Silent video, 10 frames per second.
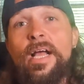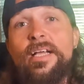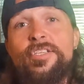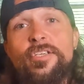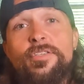
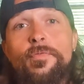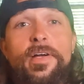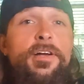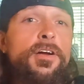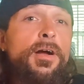And just over
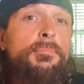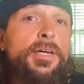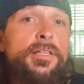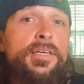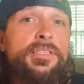here, I'm
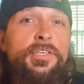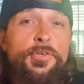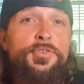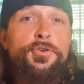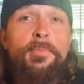gonna let the
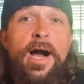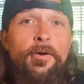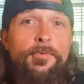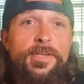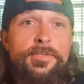YouTube
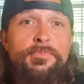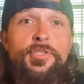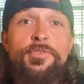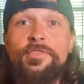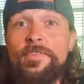algorithm
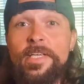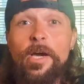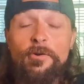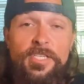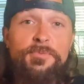choose a
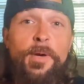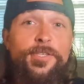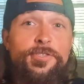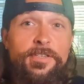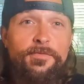video
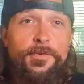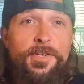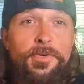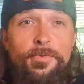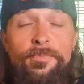especially for
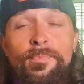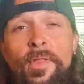you.